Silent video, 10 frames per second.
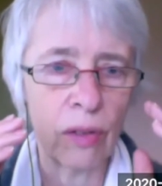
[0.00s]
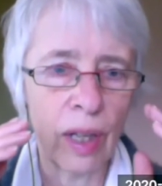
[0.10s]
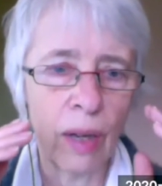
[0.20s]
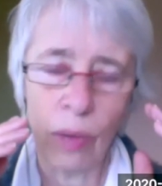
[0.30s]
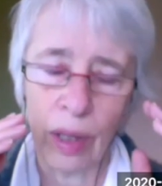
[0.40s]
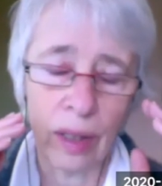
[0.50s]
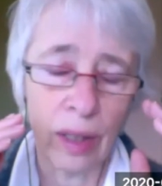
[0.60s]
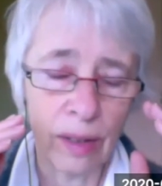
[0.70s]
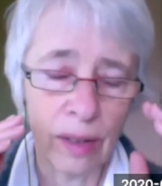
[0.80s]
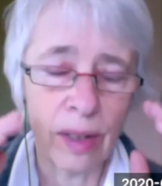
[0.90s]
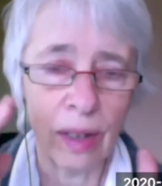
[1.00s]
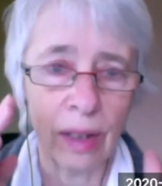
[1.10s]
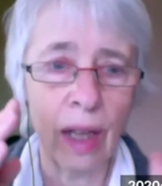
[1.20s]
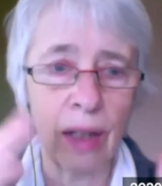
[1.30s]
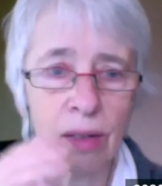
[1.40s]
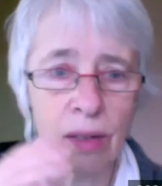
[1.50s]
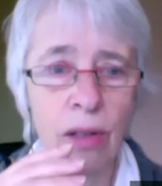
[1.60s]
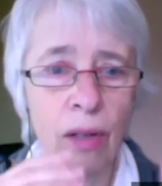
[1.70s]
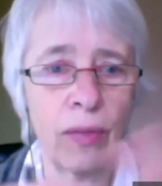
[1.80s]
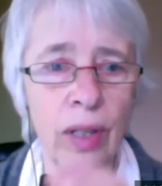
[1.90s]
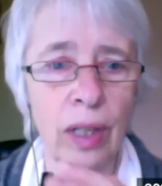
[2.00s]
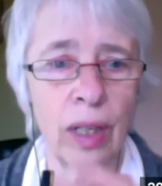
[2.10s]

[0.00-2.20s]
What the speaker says: Yeah, when they're sick, that's not fun.